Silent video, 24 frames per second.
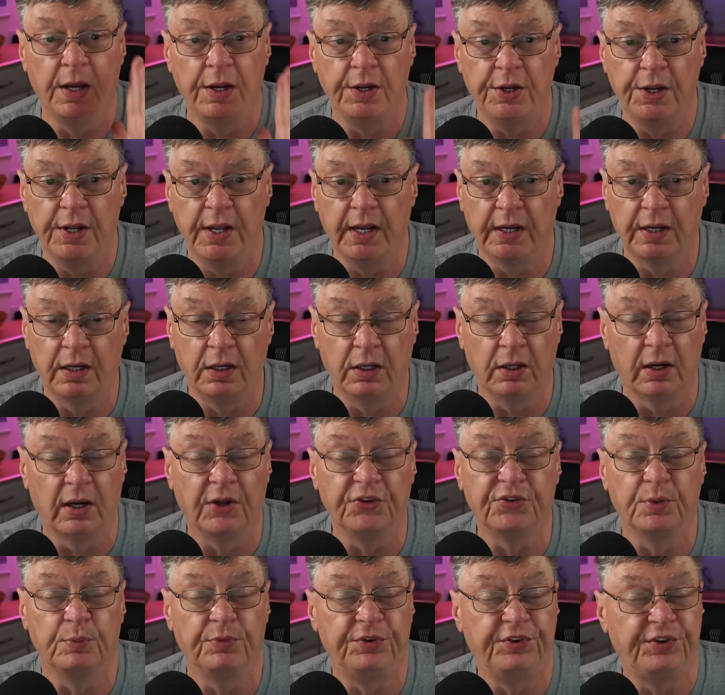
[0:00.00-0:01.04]
it can
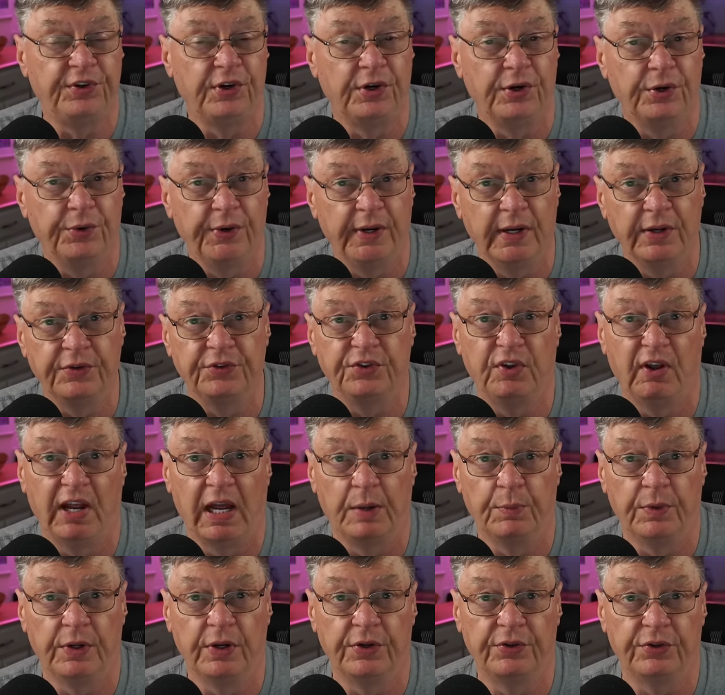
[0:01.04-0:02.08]
cause some serious
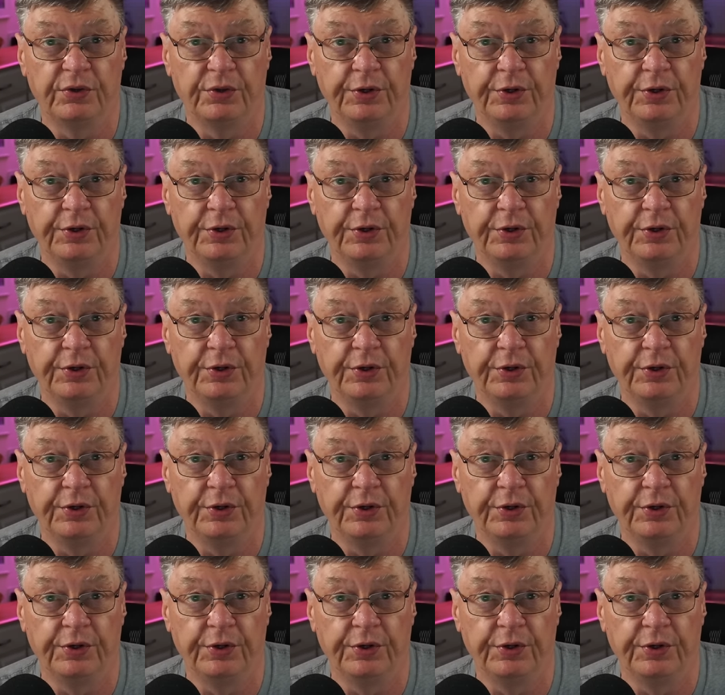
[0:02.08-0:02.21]
damage.